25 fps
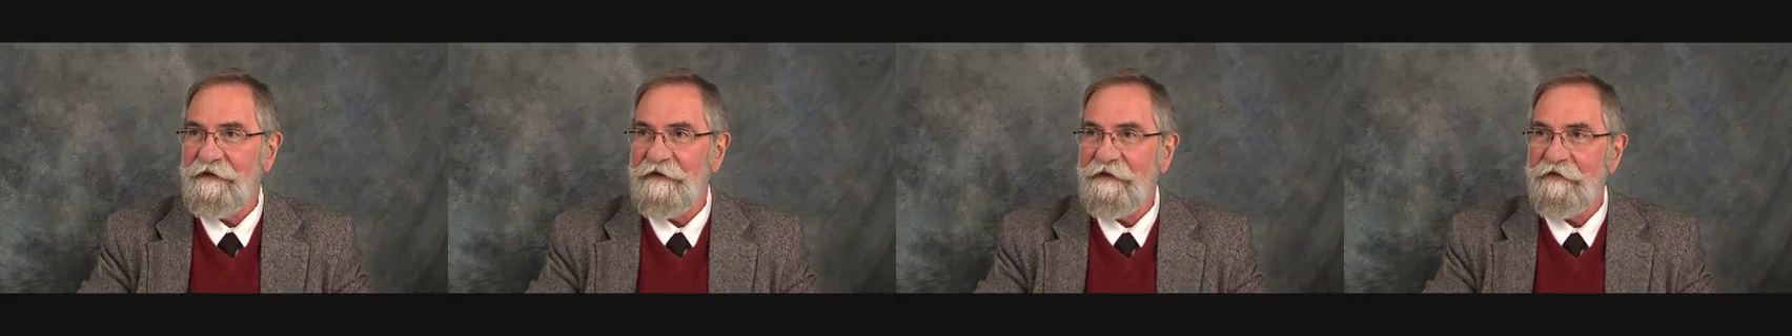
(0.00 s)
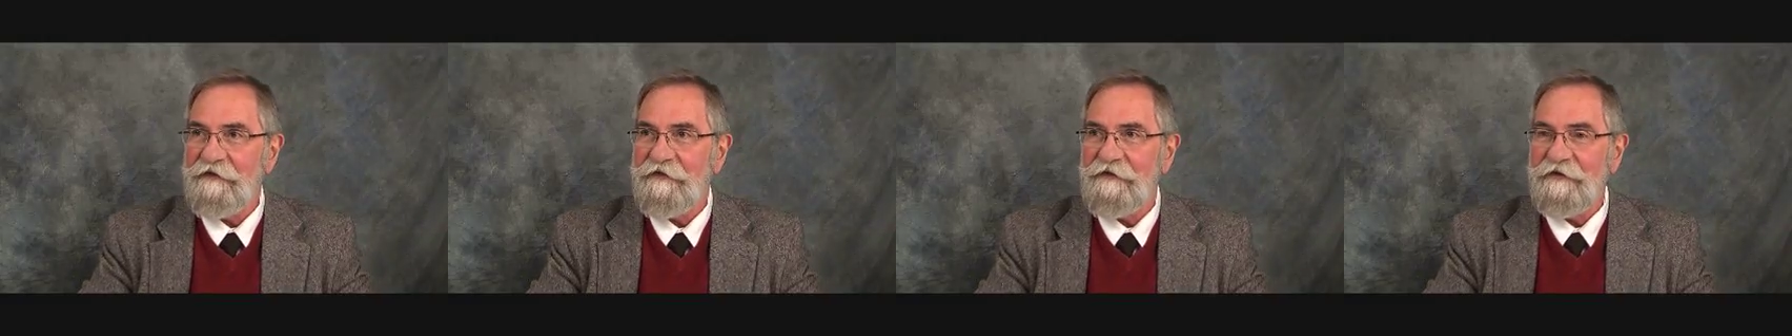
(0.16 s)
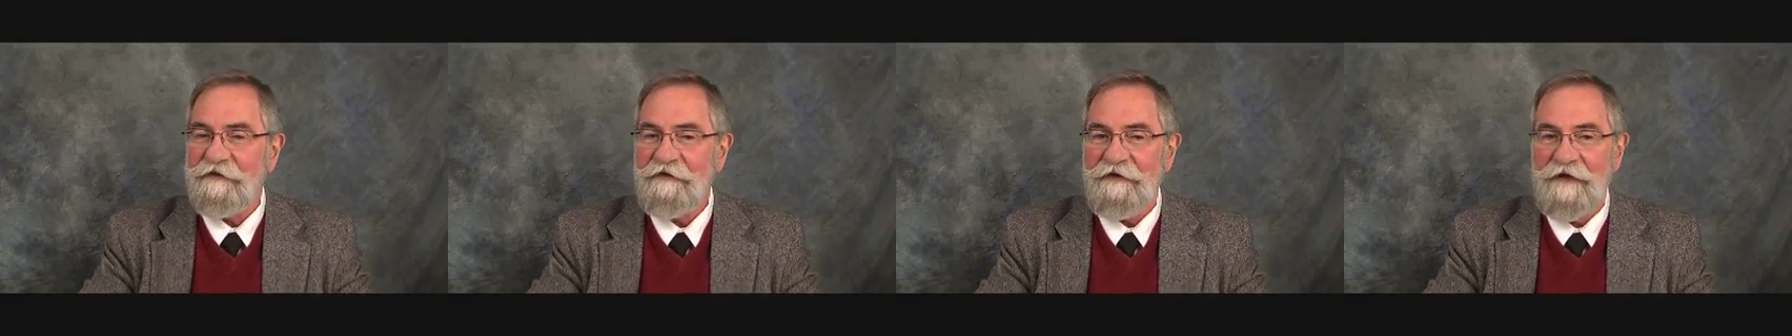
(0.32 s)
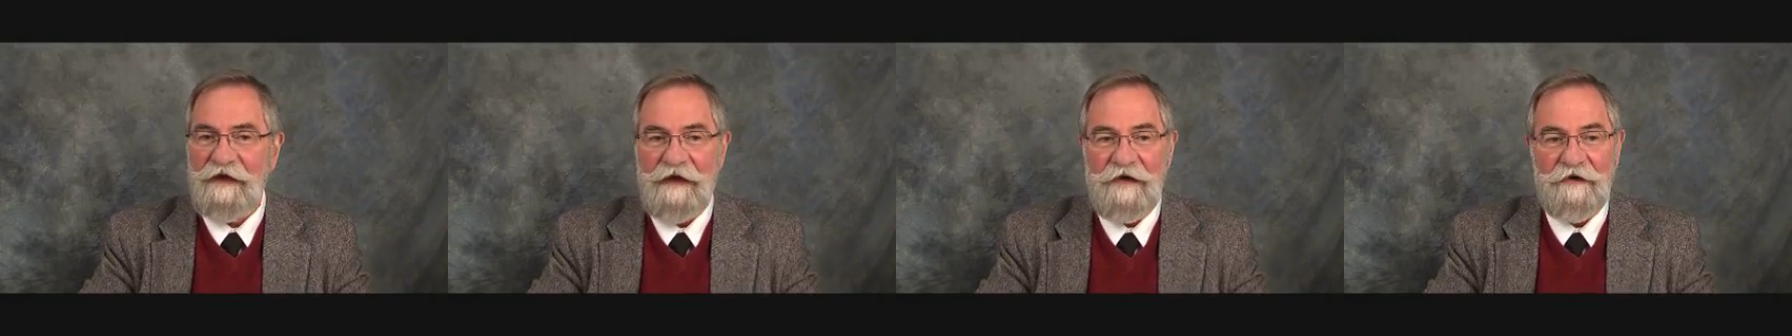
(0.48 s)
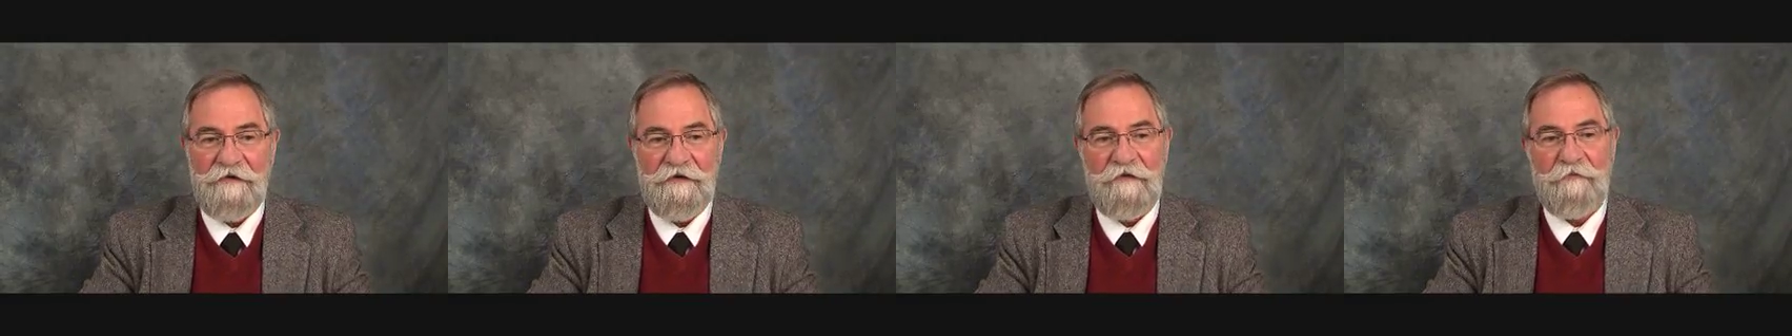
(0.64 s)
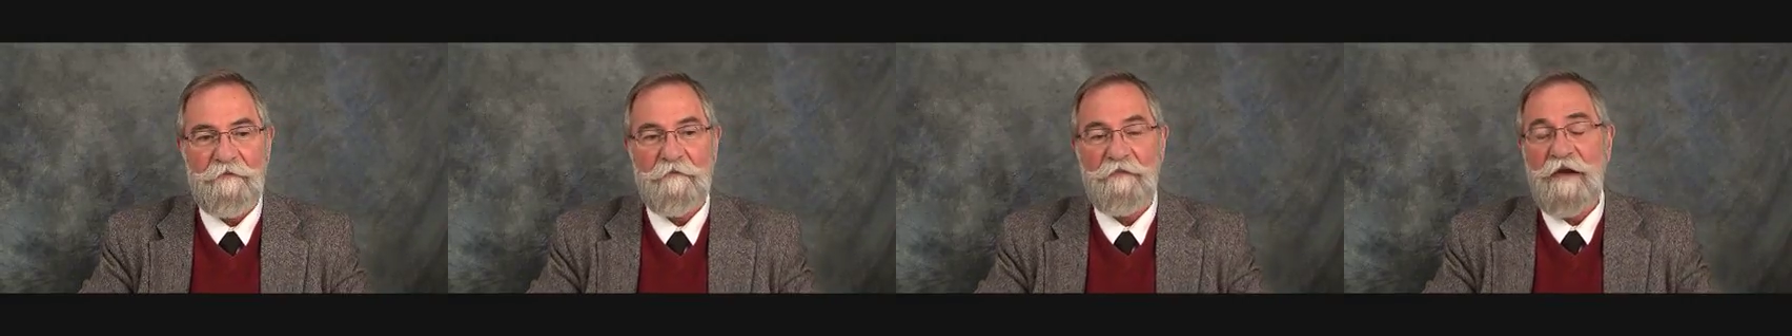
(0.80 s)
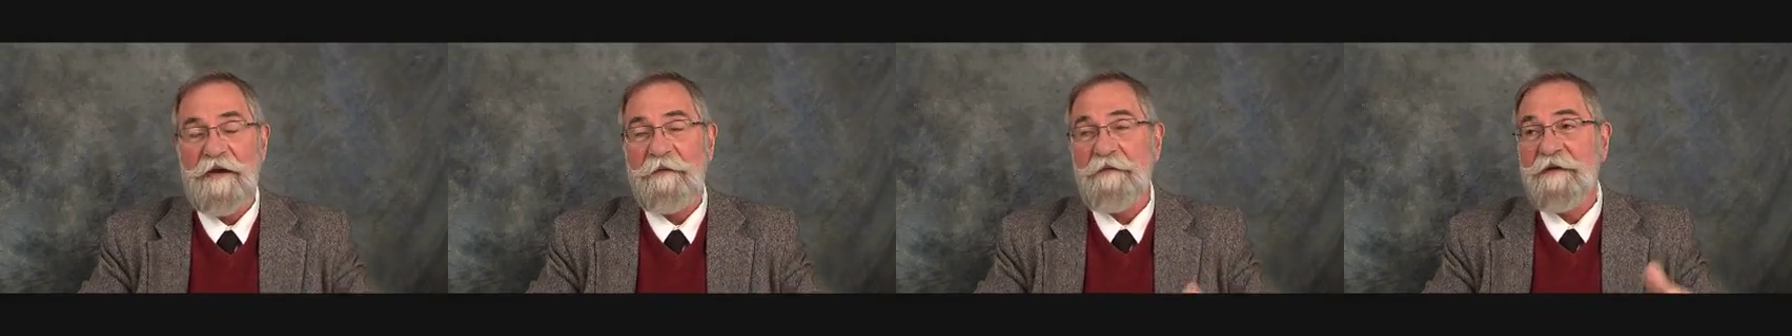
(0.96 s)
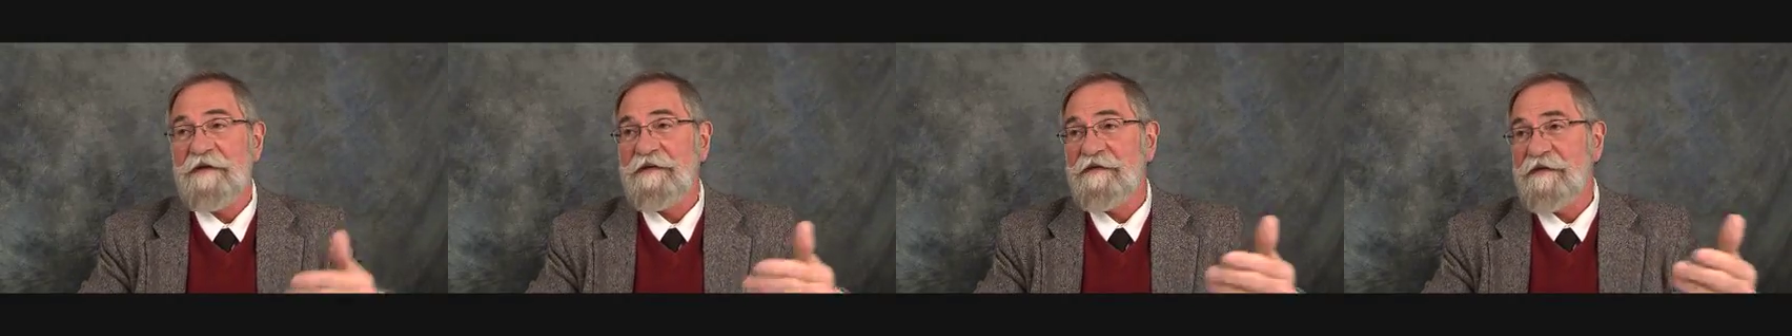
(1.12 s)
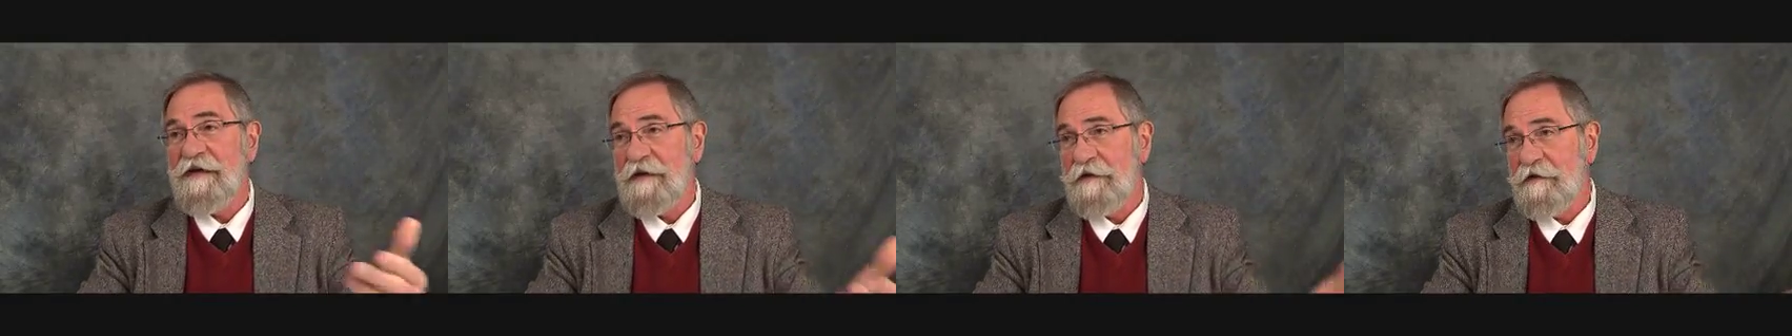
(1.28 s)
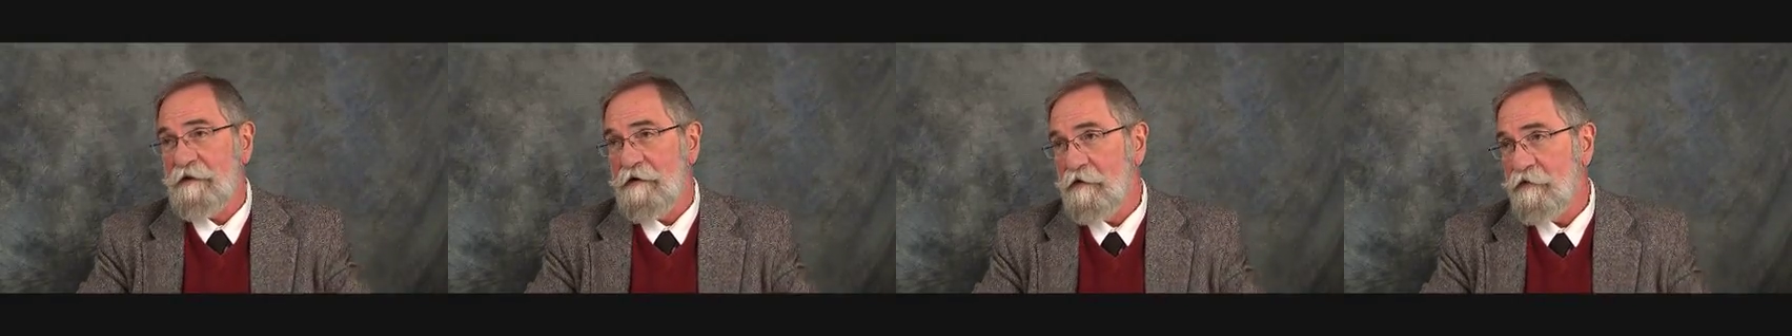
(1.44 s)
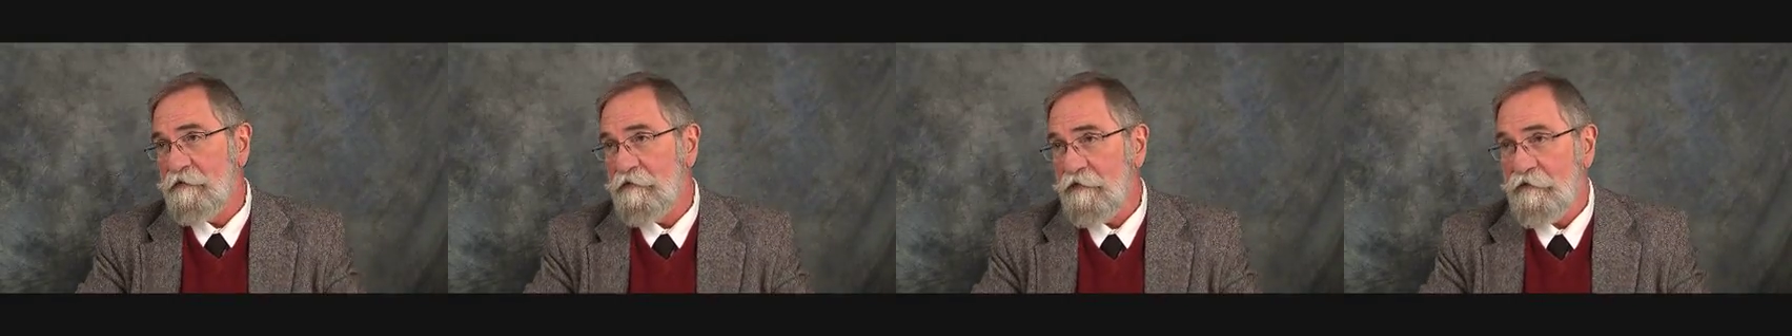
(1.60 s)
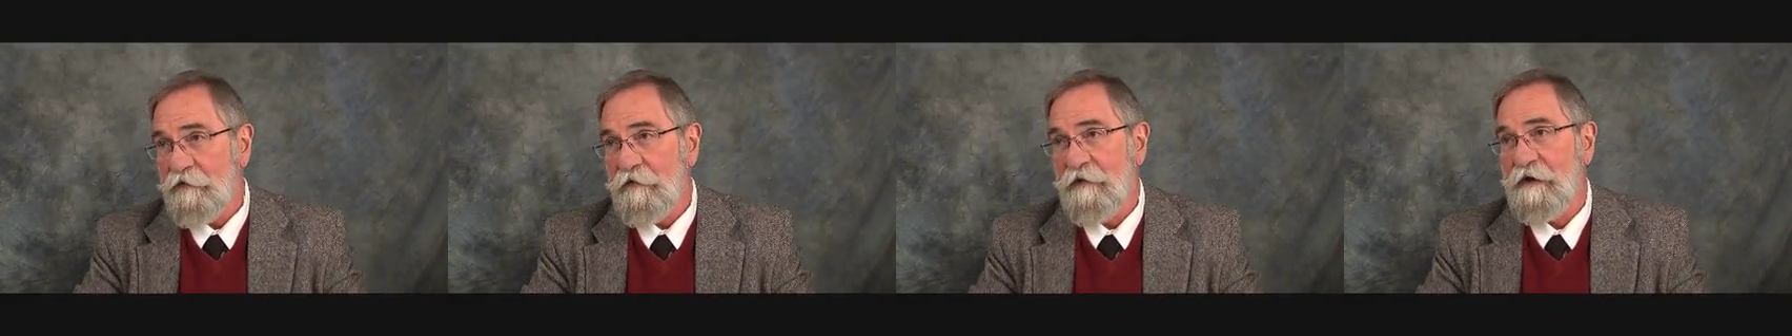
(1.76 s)
and they'd sit down and maybe take
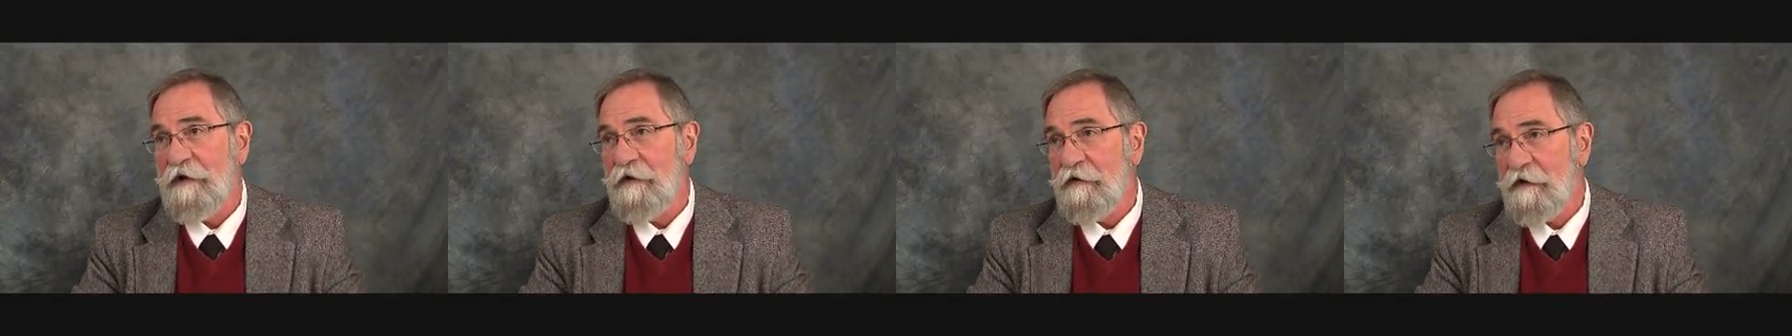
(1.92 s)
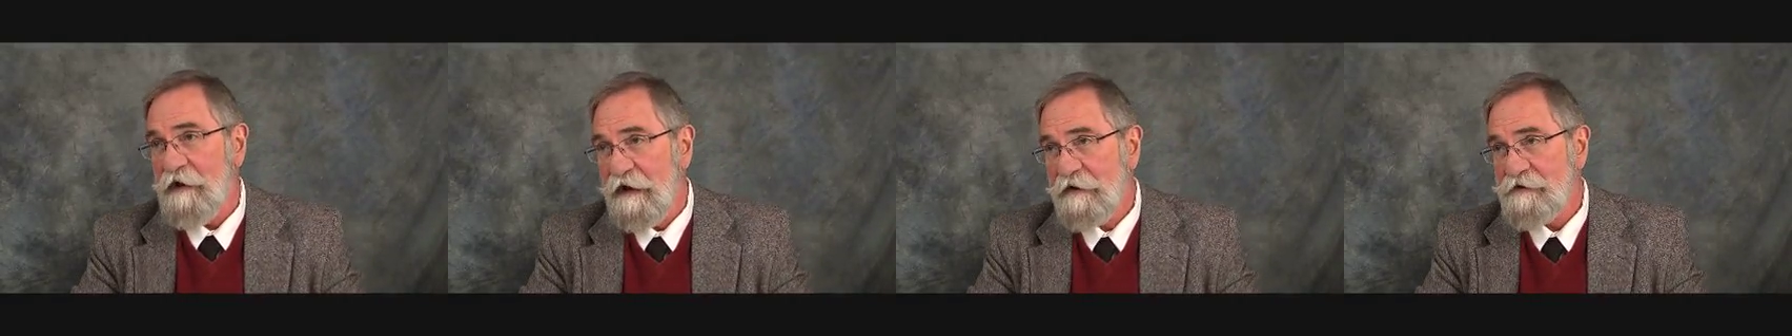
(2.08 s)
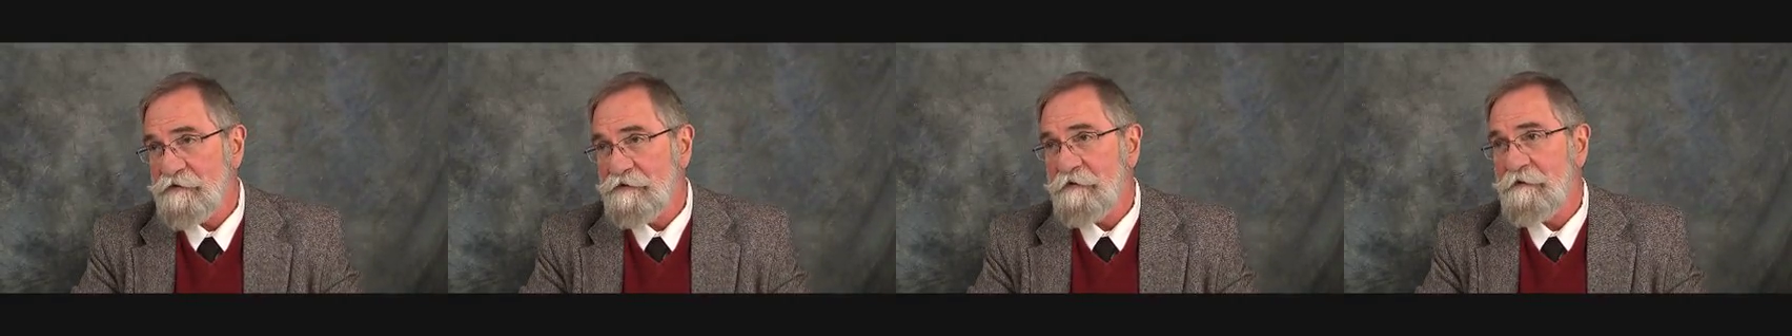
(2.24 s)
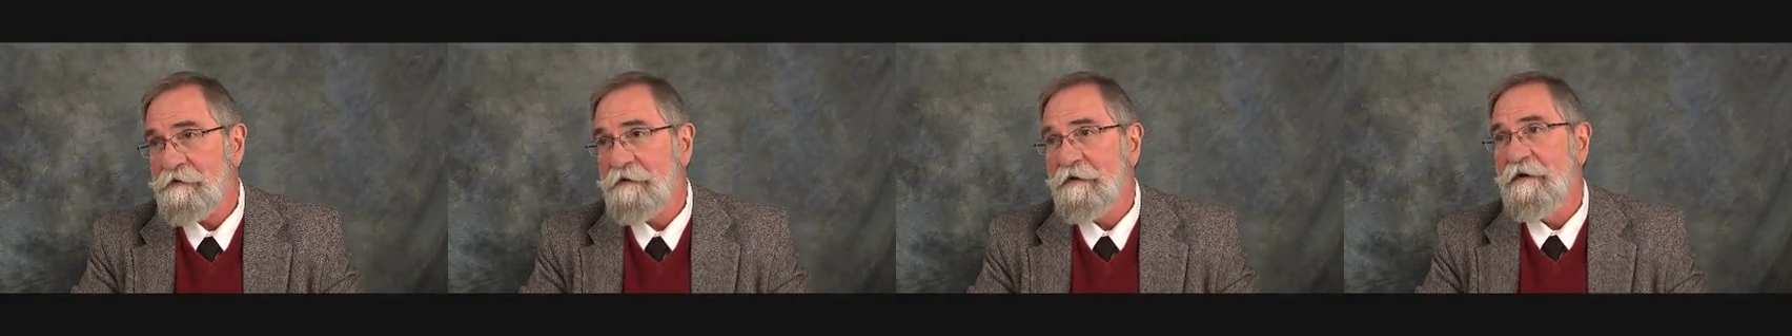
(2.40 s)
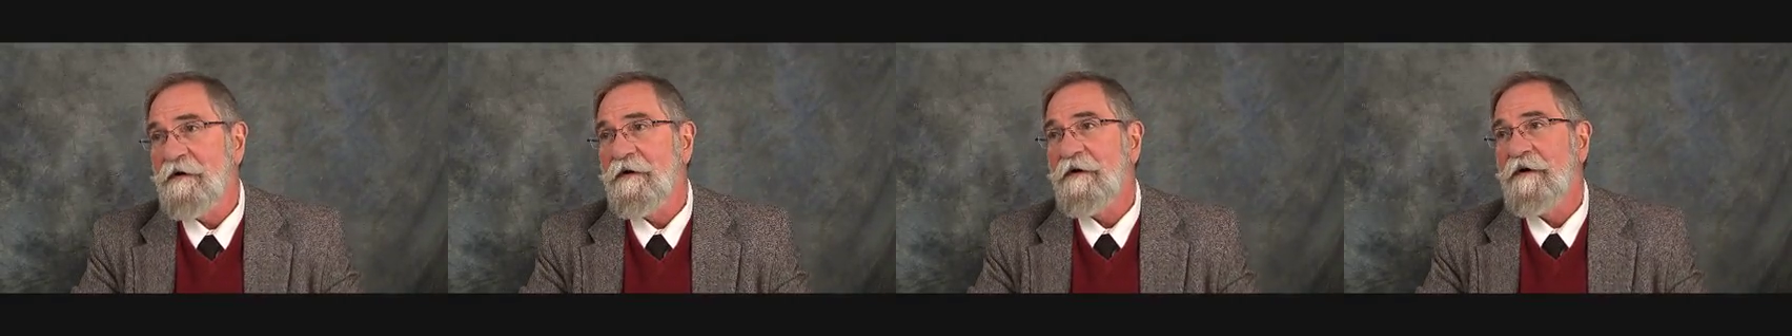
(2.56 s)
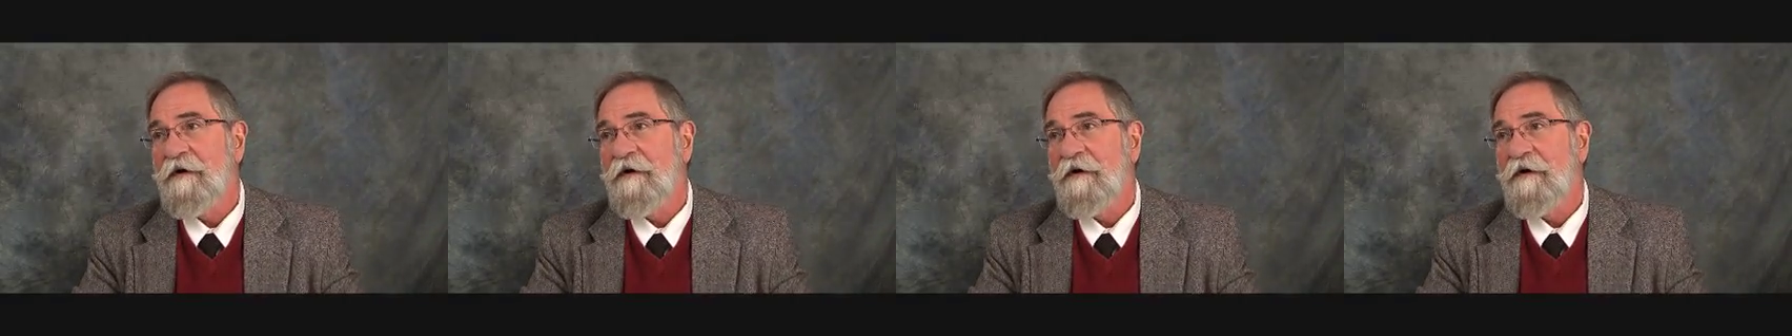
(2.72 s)
notes during a lecture